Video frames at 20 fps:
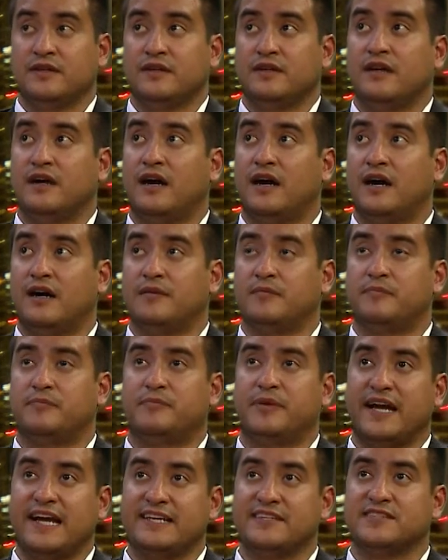Yeah. Uh,
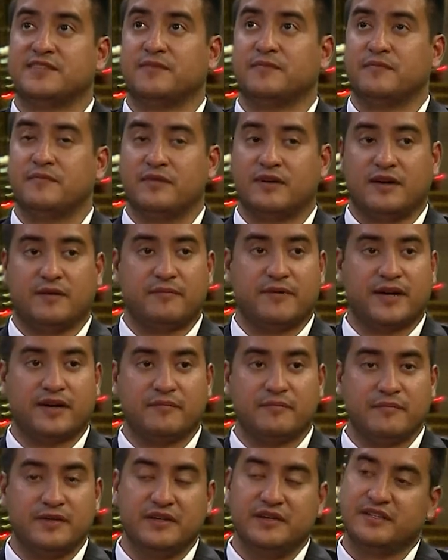pays him about a
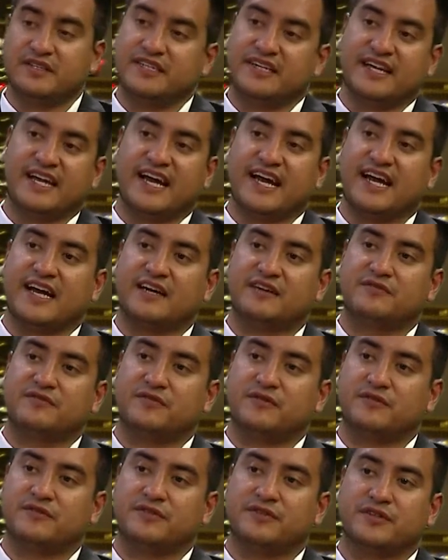million and a half
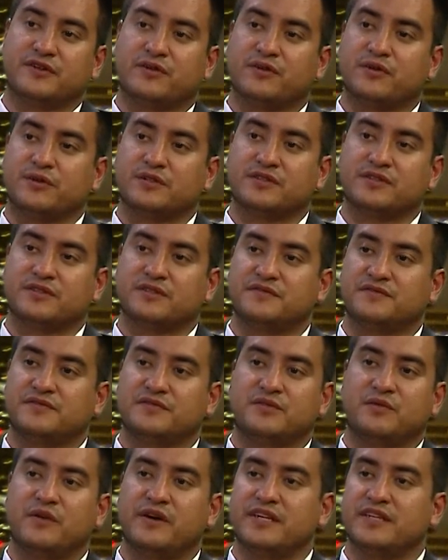over the course of
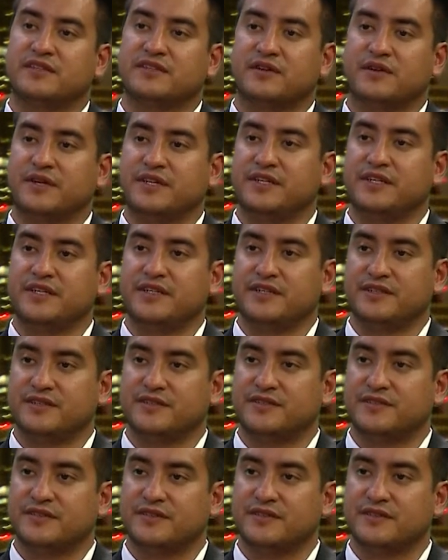20, 30
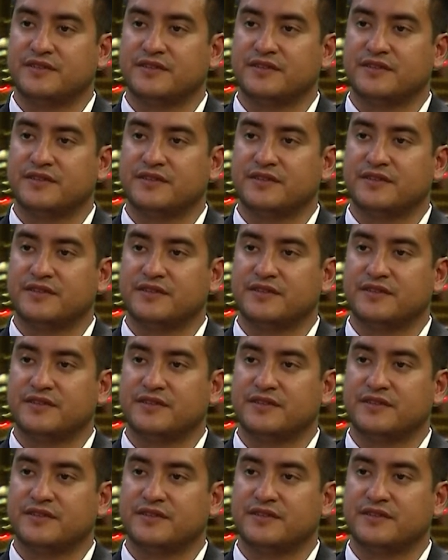years.